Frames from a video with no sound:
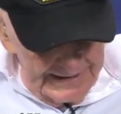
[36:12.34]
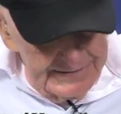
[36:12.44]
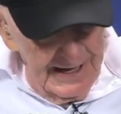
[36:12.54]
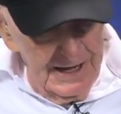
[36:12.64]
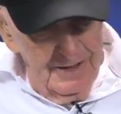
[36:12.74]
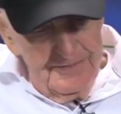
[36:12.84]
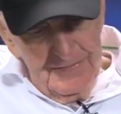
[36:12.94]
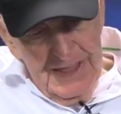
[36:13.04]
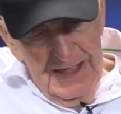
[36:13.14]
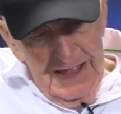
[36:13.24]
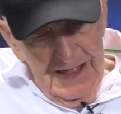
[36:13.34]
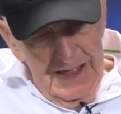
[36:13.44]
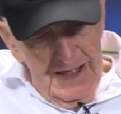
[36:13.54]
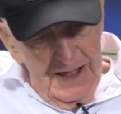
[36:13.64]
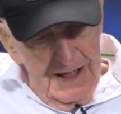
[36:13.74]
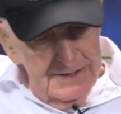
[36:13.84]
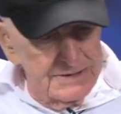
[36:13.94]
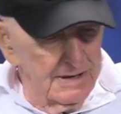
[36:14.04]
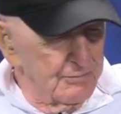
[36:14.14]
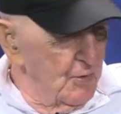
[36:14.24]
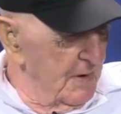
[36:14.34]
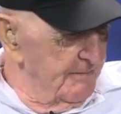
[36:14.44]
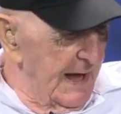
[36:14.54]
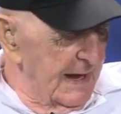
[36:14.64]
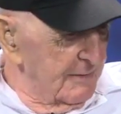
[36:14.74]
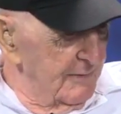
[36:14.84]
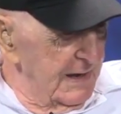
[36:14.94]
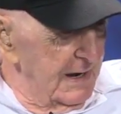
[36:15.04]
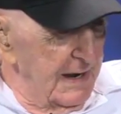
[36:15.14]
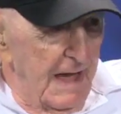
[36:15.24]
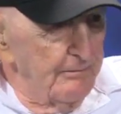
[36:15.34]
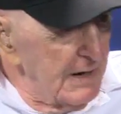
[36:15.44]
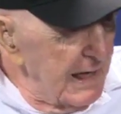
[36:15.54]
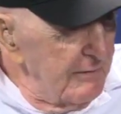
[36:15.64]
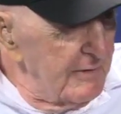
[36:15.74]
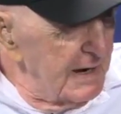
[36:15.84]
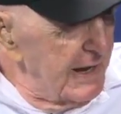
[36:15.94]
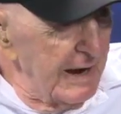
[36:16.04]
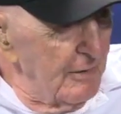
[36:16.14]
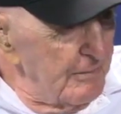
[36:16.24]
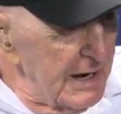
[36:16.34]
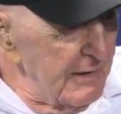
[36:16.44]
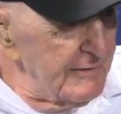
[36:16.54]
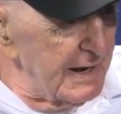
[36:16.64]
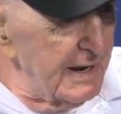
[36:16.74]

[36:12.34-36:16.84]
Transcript: tell them, I say, I'm going back to Vietnam. They believe it. They don't believe it.